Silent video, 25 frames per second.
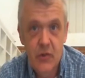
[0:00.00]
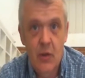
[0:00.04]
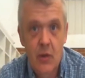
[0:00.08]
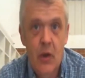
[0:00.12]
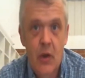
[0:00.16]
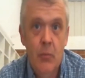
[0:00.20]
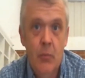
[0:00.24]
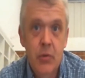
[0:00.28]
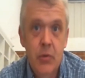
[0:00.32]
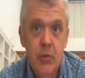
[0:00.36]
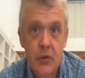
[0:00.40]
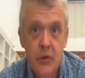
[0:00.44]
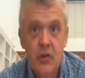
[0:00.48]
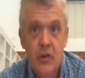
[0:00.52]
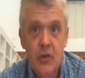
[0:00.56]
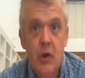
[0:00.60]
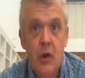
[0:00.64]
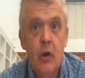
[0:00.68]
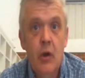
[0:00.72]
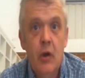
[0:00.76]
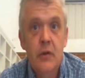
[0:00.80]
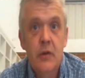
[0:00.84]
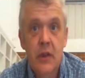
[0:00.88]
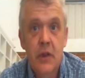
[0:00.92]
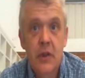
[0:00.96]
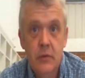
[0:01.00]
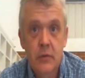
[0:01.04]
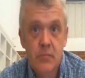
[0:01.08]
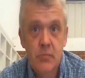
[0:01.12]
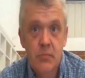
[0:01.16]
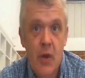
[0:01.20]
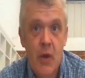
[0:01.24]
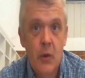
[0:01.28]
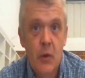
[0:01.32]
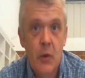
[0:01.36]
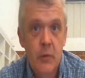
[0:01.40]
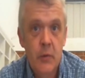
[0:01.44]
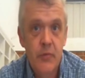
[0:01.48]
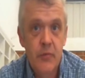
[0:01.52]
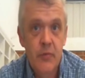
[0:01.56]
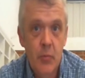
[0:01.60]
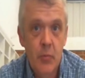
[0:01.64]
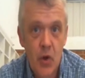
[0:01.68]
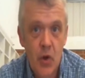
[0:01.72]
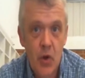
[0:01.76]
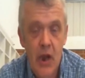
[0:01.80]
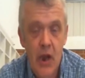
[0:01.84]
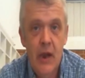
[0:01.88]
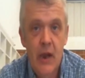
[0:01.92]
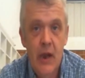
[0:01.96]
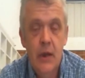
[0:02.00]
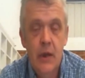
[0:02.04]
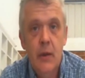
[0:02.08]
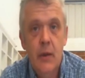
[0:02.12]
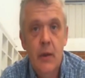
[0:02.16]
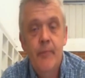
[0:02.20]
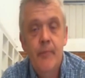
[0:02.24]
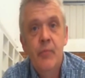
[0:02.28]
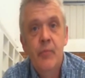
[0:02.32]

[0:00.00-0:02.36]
a blood clot kills part of your brain,